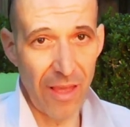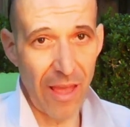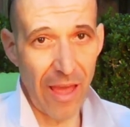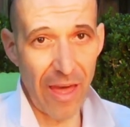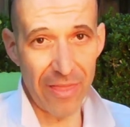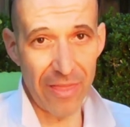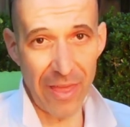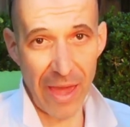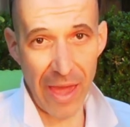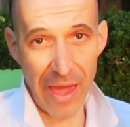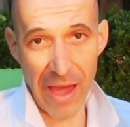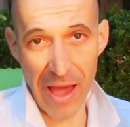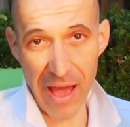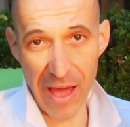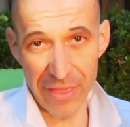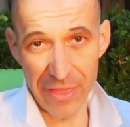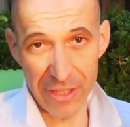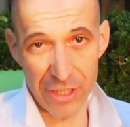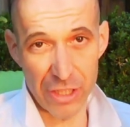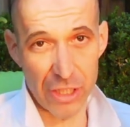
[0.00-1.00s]
and they
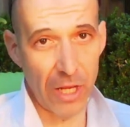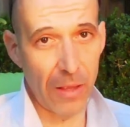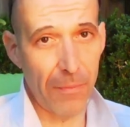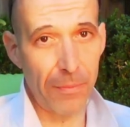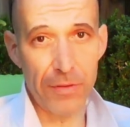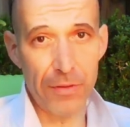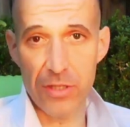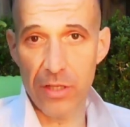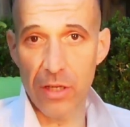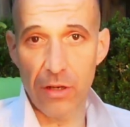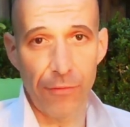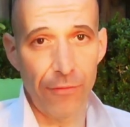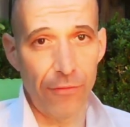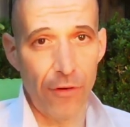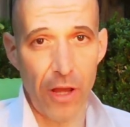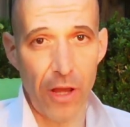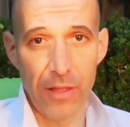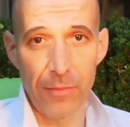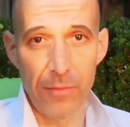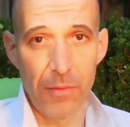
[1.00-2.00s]
are the cheapest you're going to
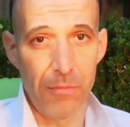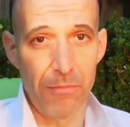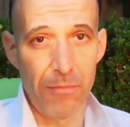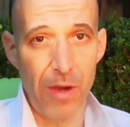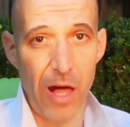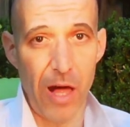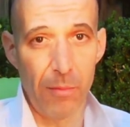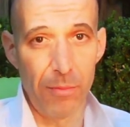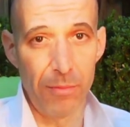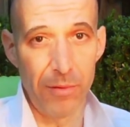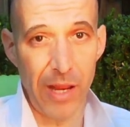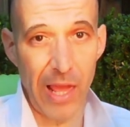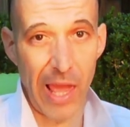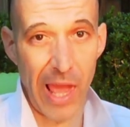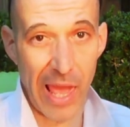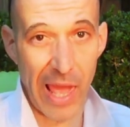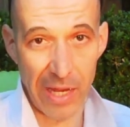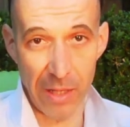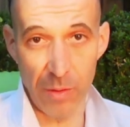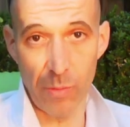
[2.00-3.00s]
find them in Melbourne
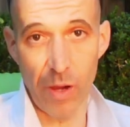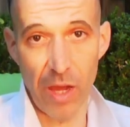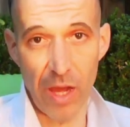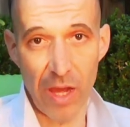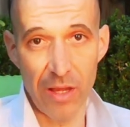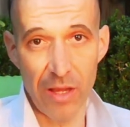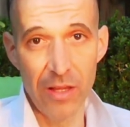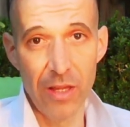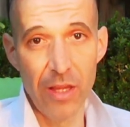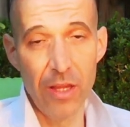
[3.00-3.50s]
anywhere.